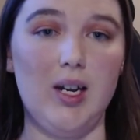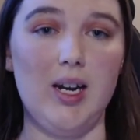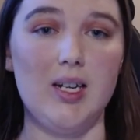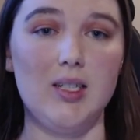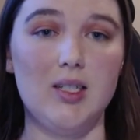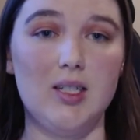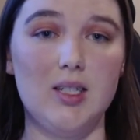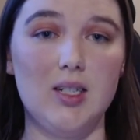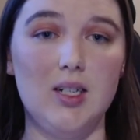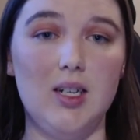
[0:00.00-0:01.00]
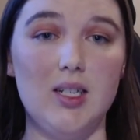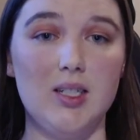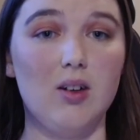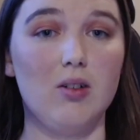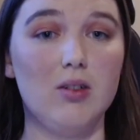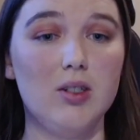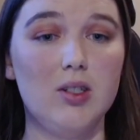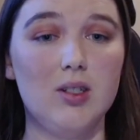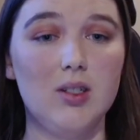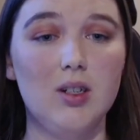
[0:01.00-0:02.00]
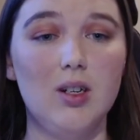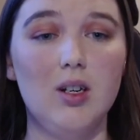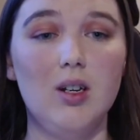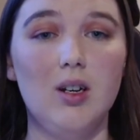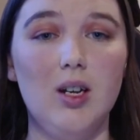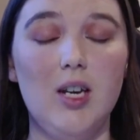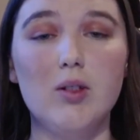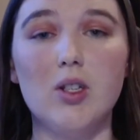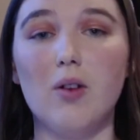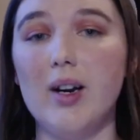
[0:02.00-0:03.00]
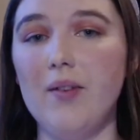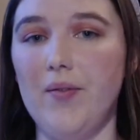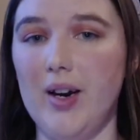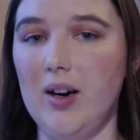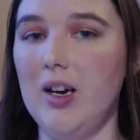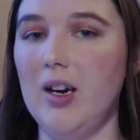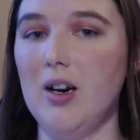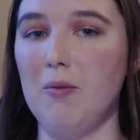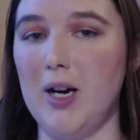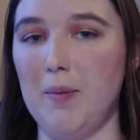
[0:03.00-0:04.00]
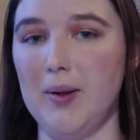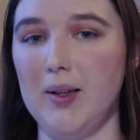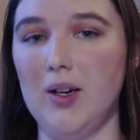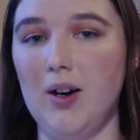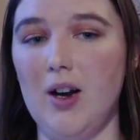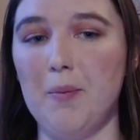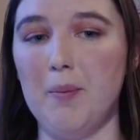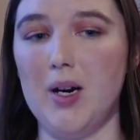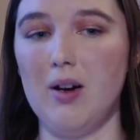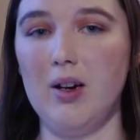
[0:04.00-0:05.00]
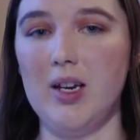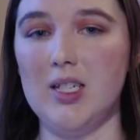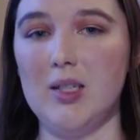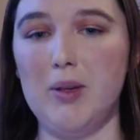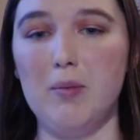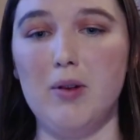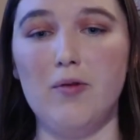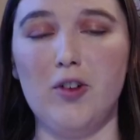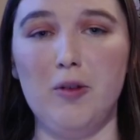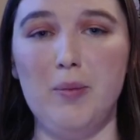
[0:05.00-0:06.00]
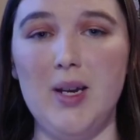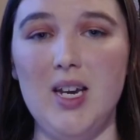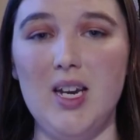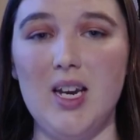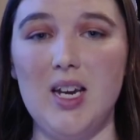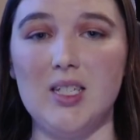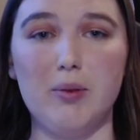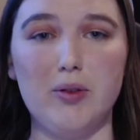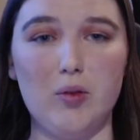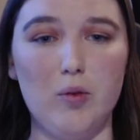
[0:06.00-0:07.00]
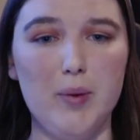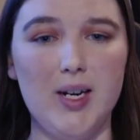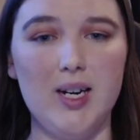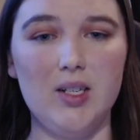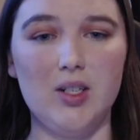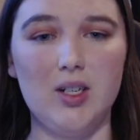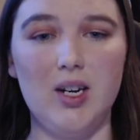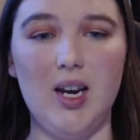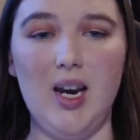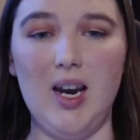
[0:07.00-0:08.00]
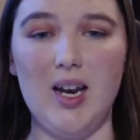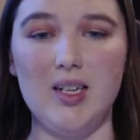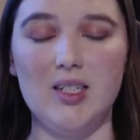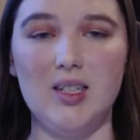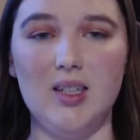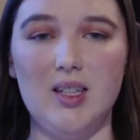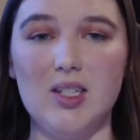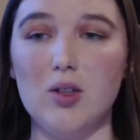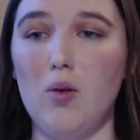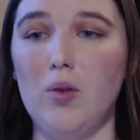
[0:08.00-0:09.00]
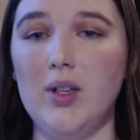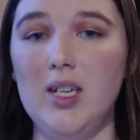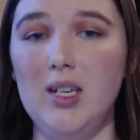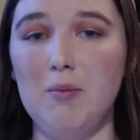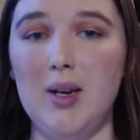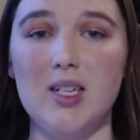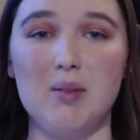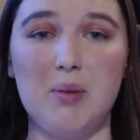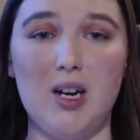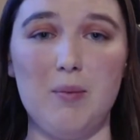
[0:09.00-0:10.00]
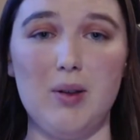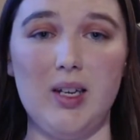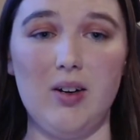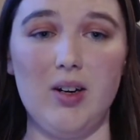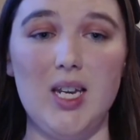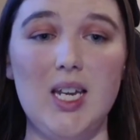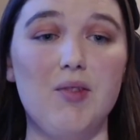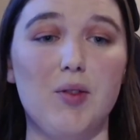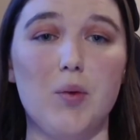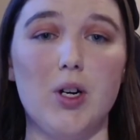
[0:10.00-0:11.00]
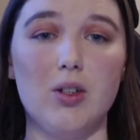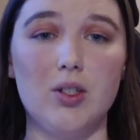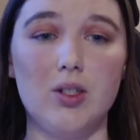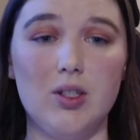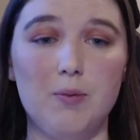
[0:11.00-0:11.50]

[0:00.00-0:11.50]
as his uncles. He was already very unpopular among his people for being a supposed womanizer, and this only made his popularity even worse.